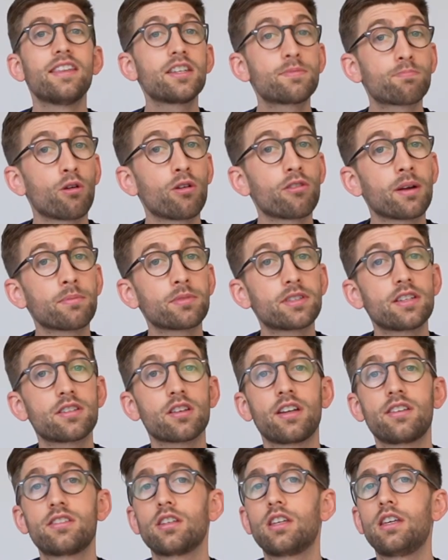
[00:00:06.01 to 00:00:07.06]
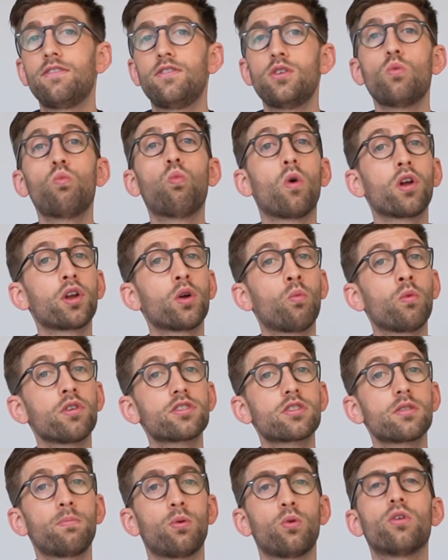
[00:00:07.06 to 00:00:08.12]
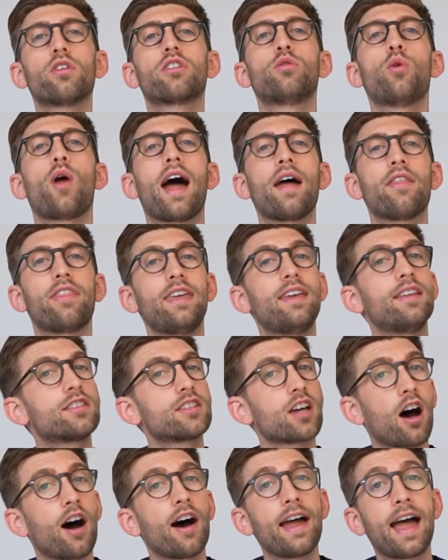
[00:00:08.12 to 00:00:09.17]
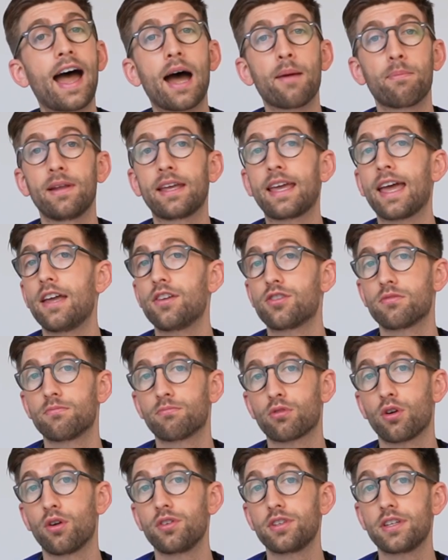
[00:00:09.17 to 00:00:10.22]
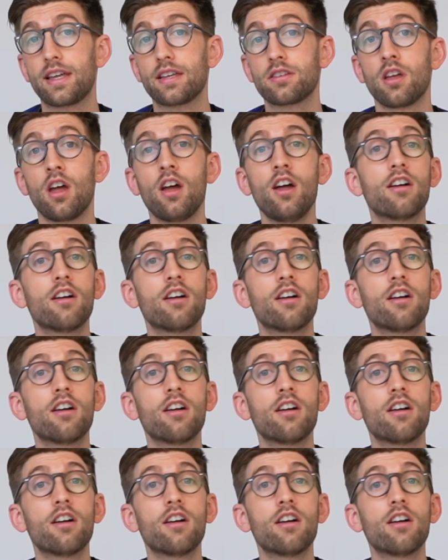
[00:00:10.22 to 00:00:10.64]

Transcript: This program is designed to give you one on one support throughout the entire application process,